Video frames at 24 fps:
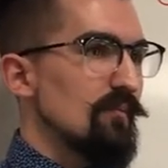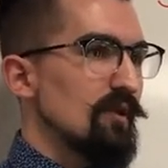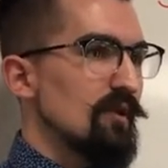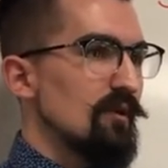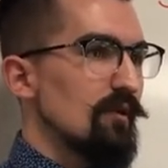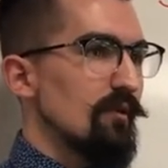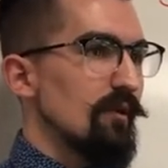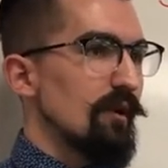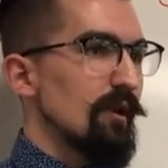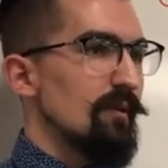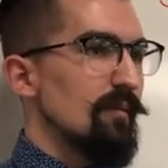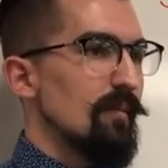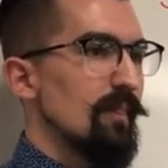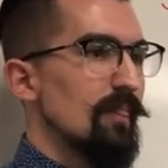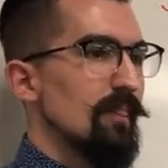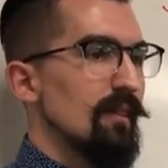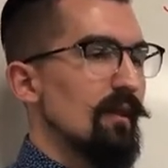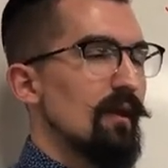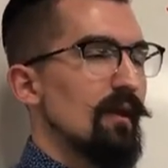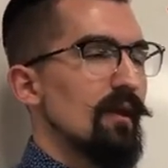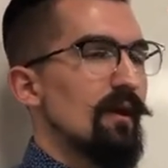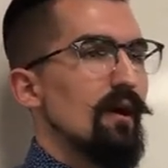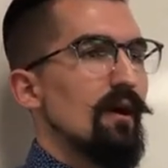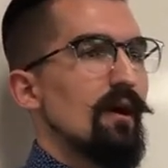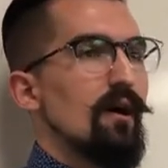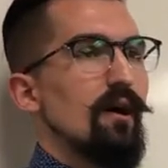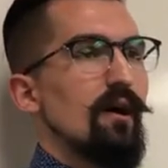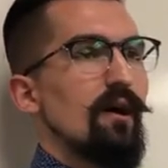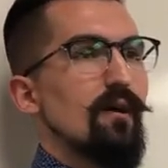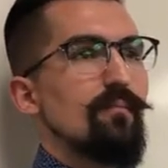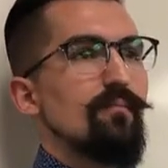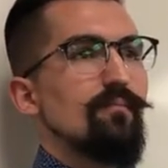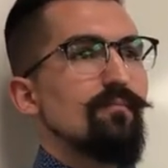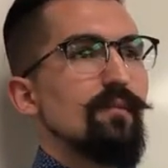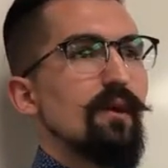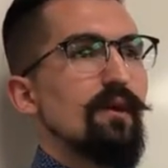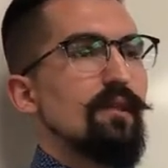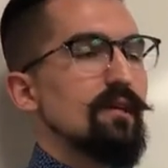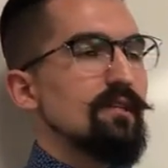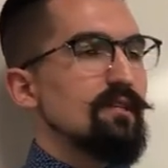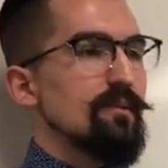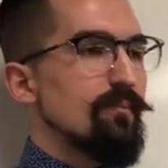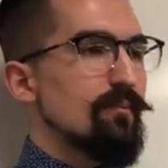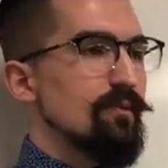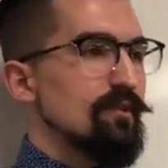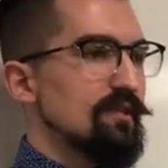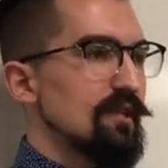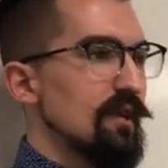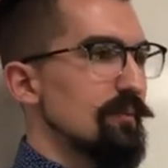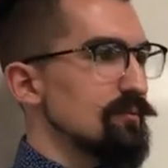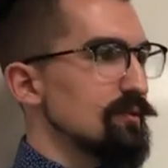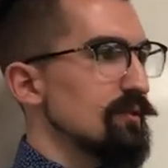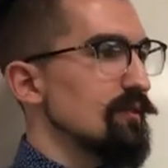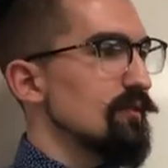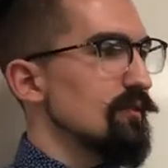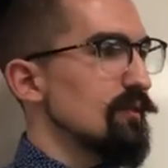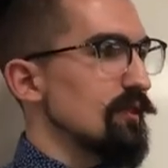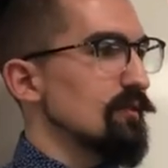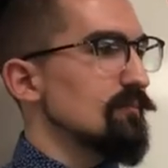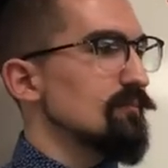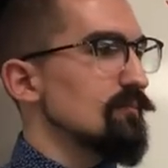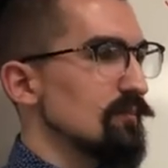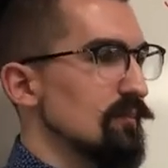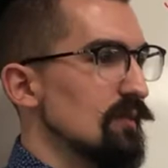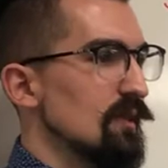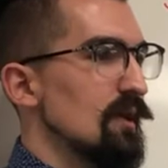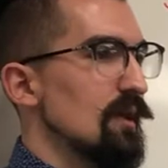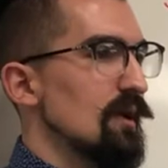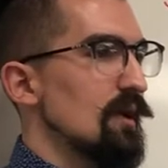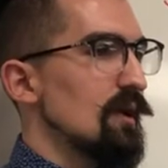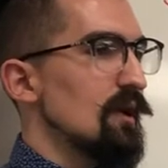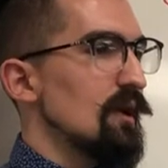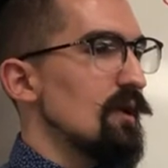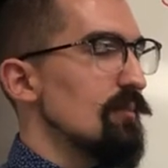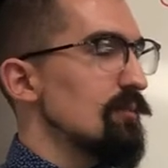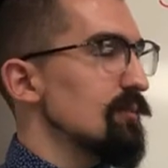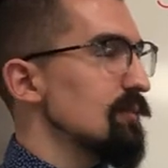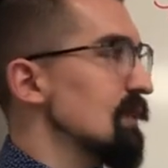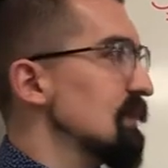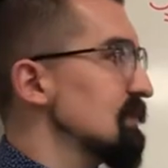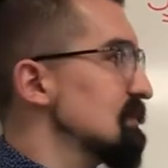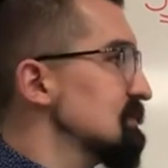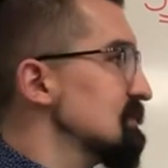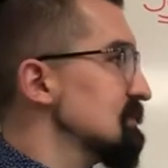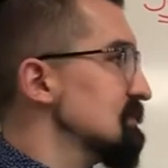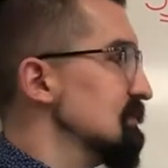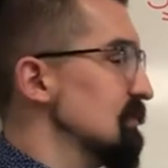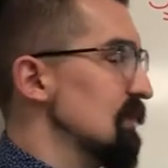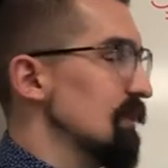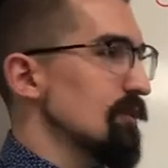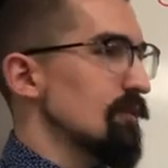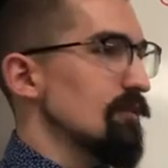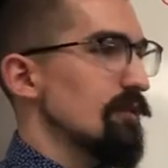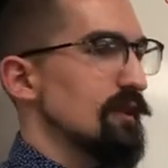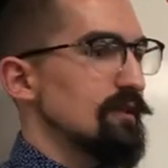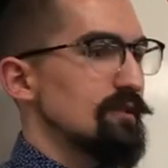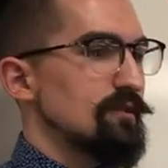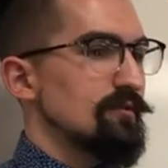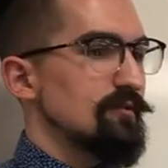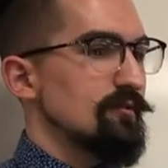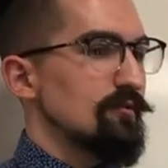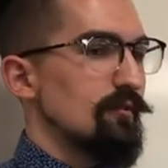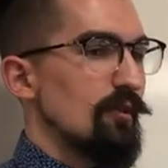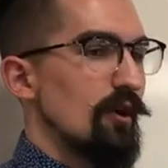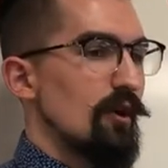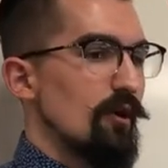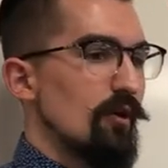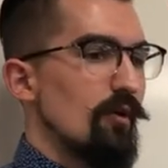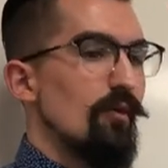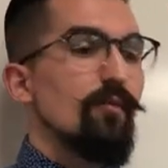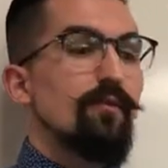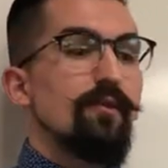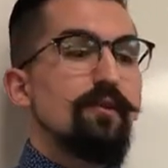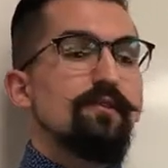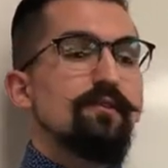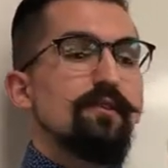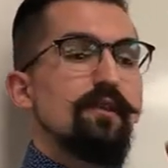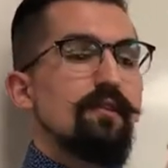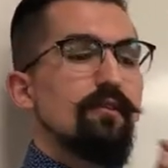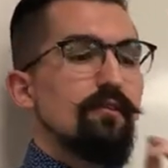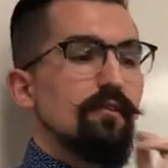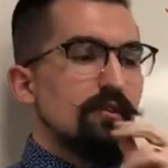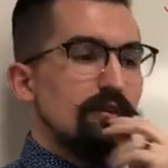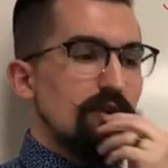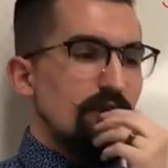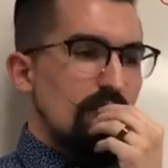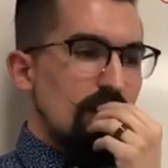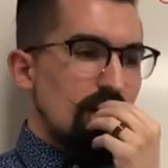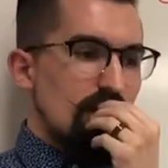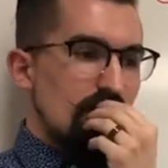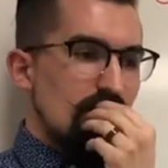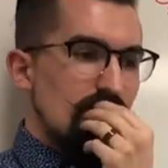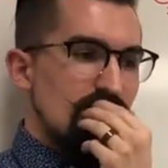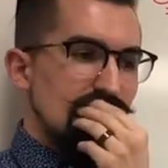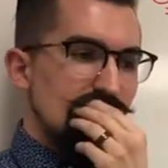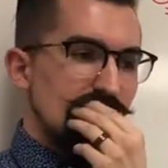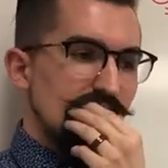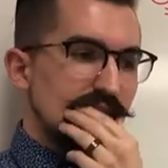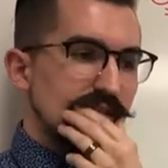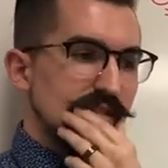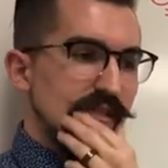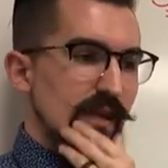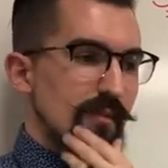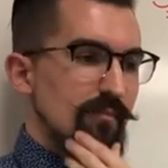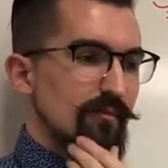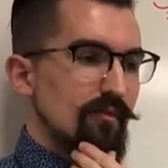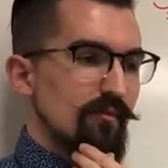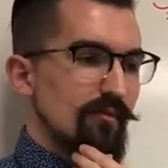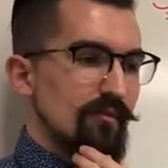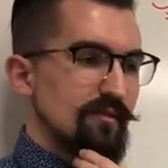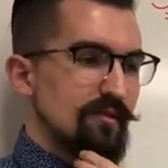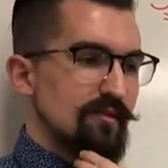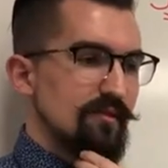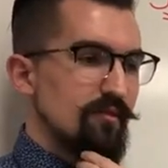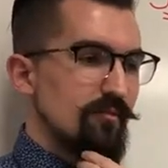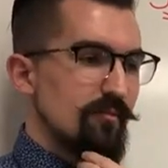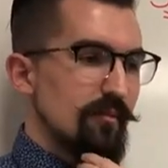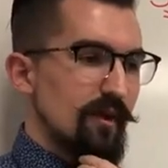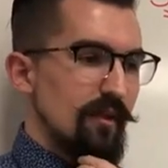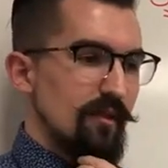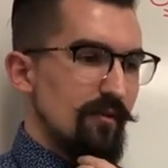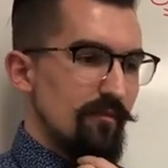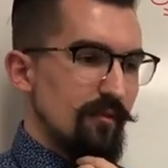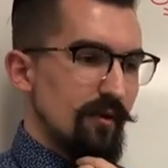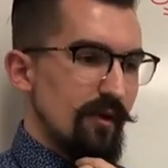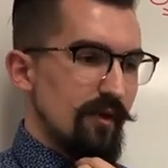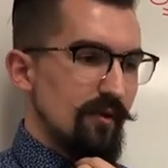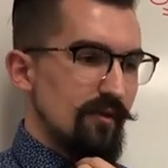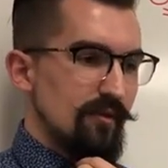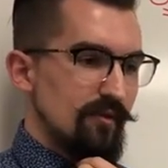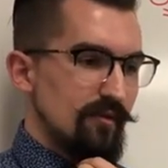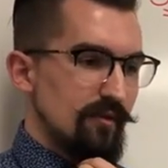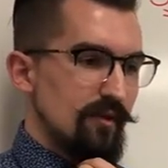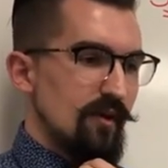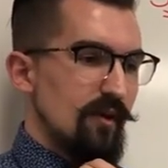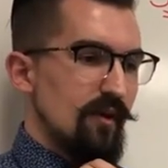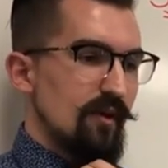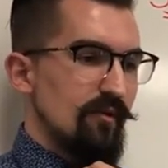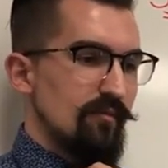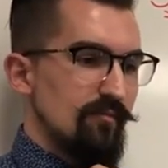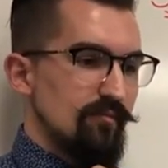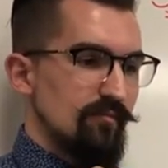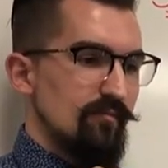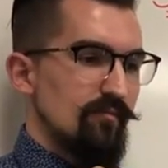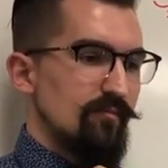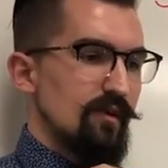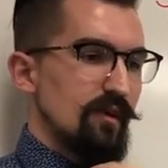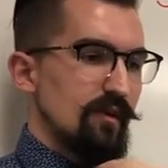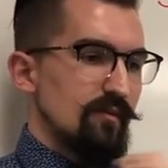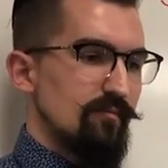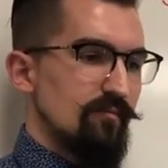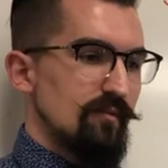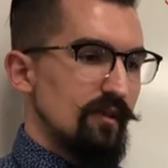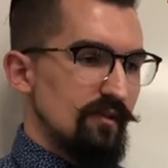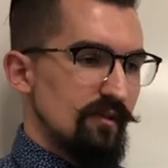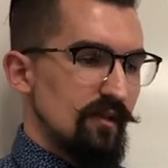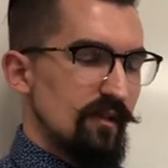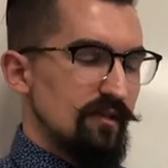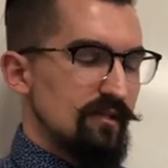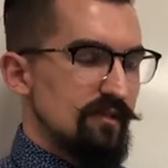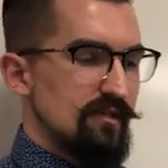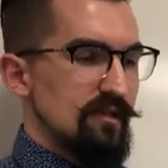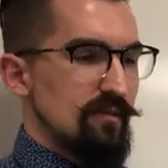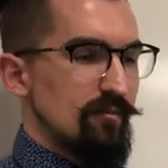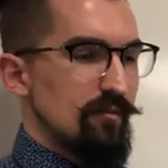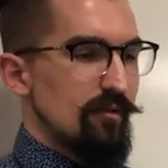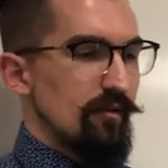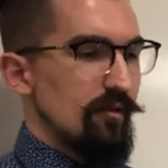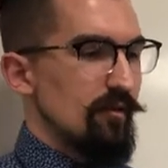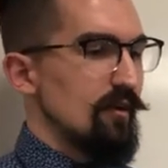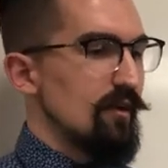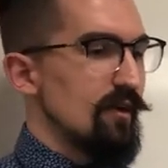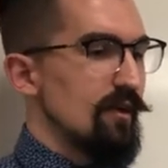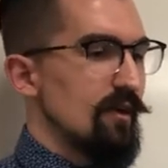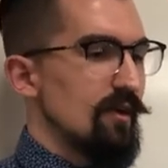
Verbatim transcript: All right, um, and that's a perception thing, uh, but that's nonetheless true. Oh, there's another good uh, example of this too, by the way, uh, that, that that's similar.